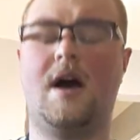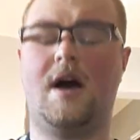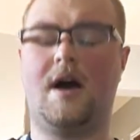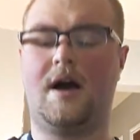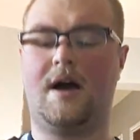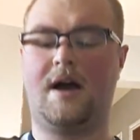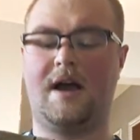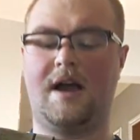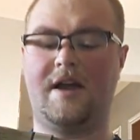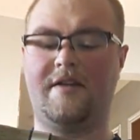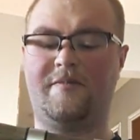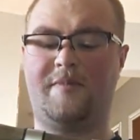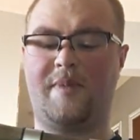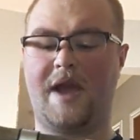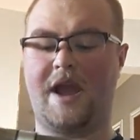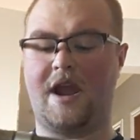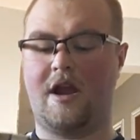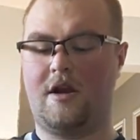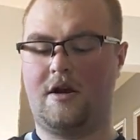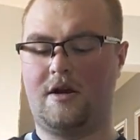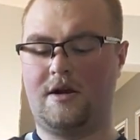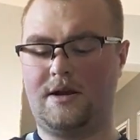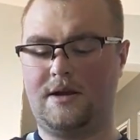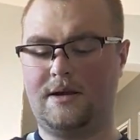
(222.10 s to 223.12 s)
I have
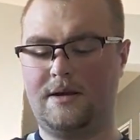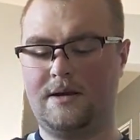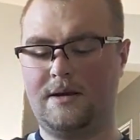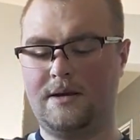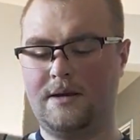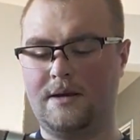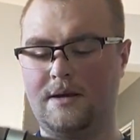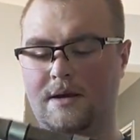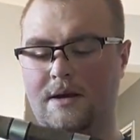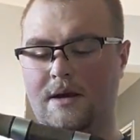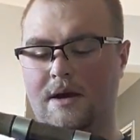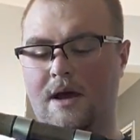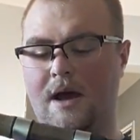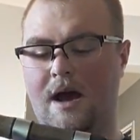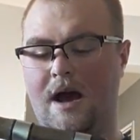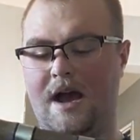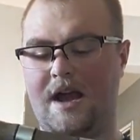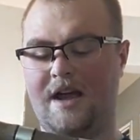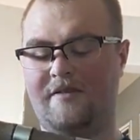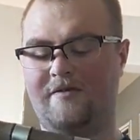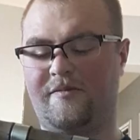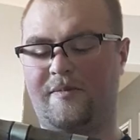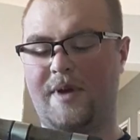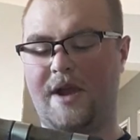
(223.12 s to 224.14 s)
paired
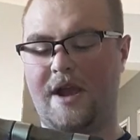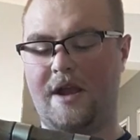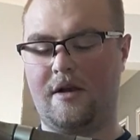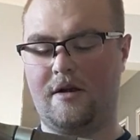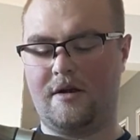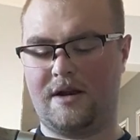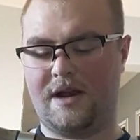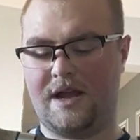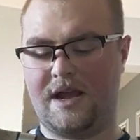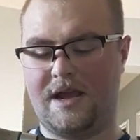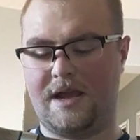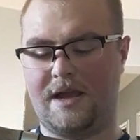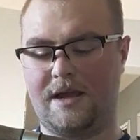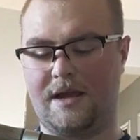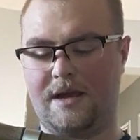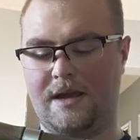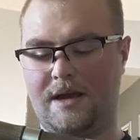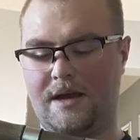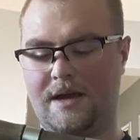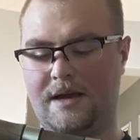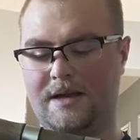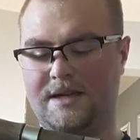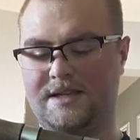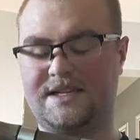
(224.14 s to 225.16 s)

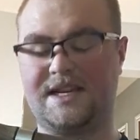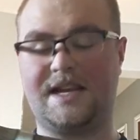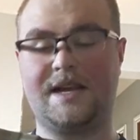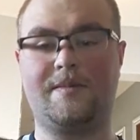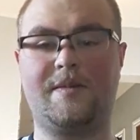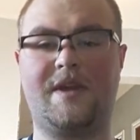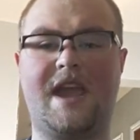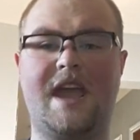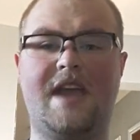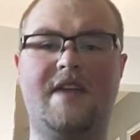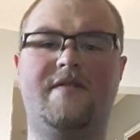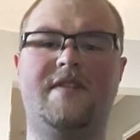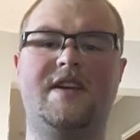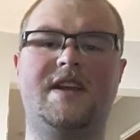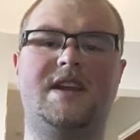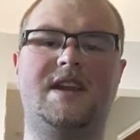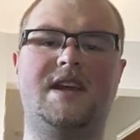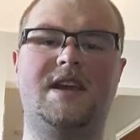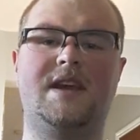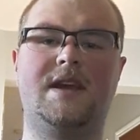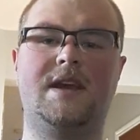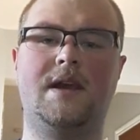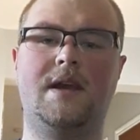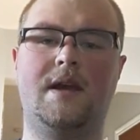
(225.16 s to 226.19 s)
a Team
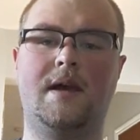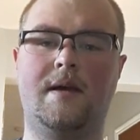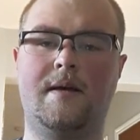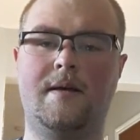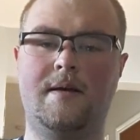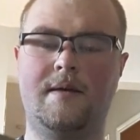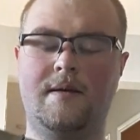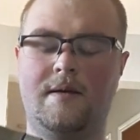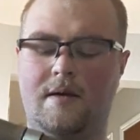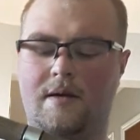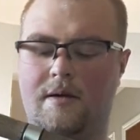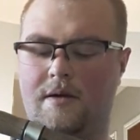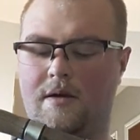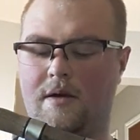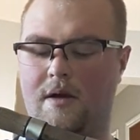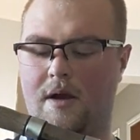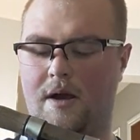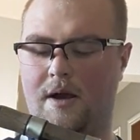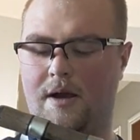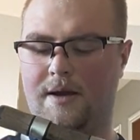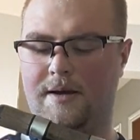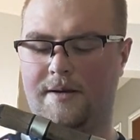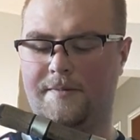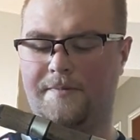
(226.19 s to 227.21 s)
KVD
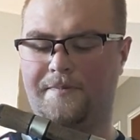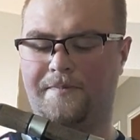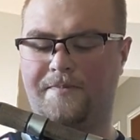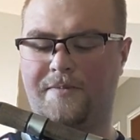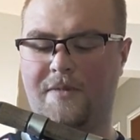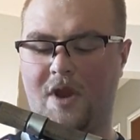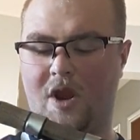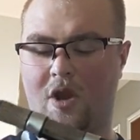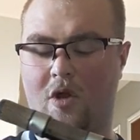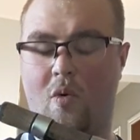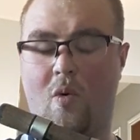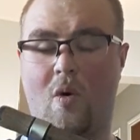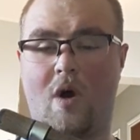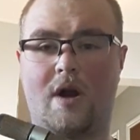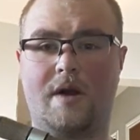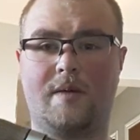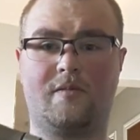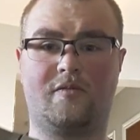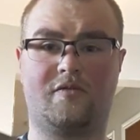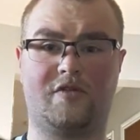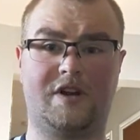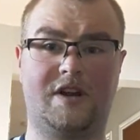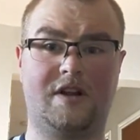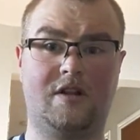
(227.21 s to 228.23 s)

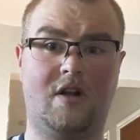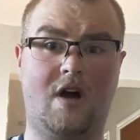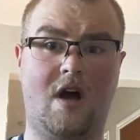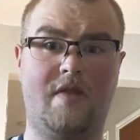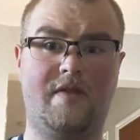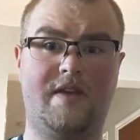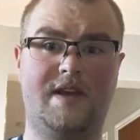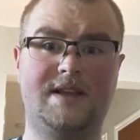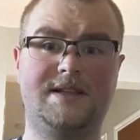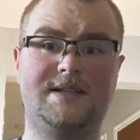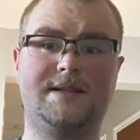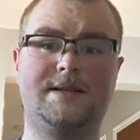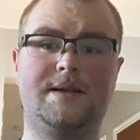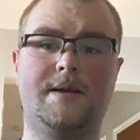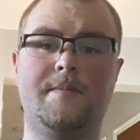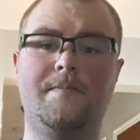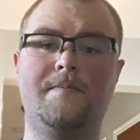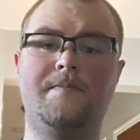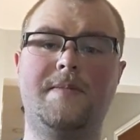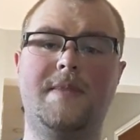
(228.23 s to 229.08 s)
quantum reel on this,